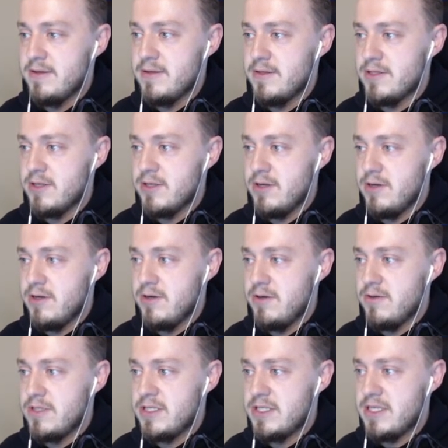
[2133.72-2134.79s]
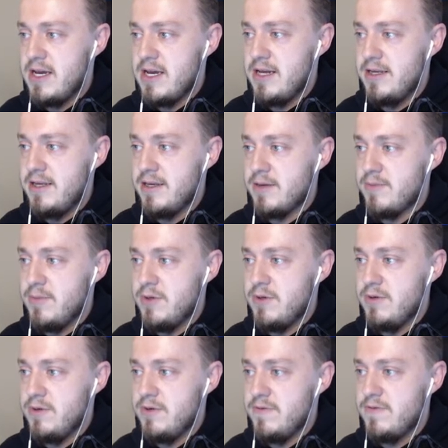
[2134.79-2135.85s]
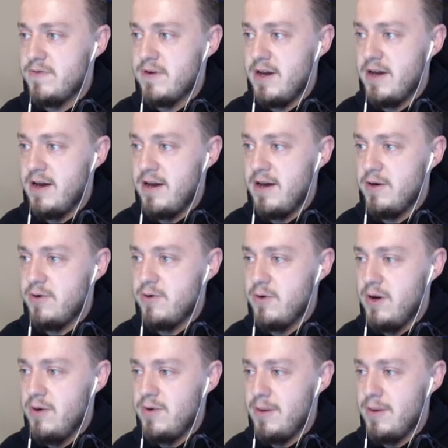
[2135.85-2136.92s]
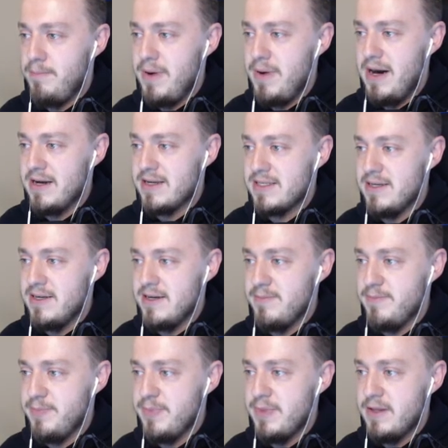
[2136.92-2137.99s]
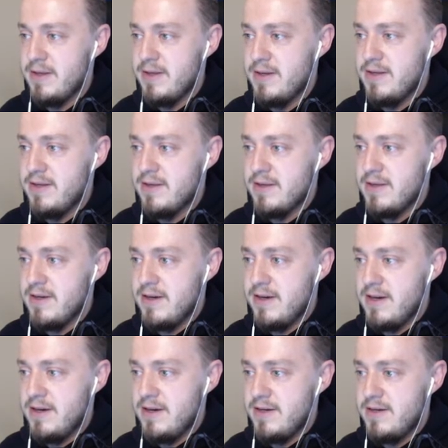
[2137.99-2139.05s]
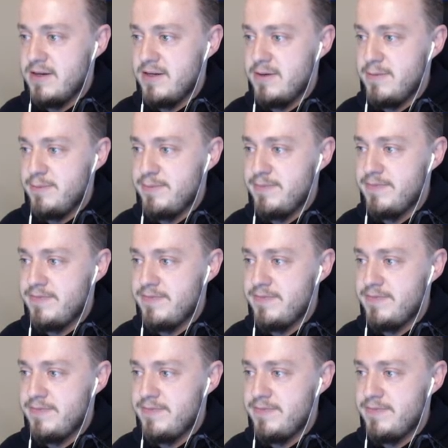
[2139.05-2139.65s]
So Sonic, move. Who do I want to box up? I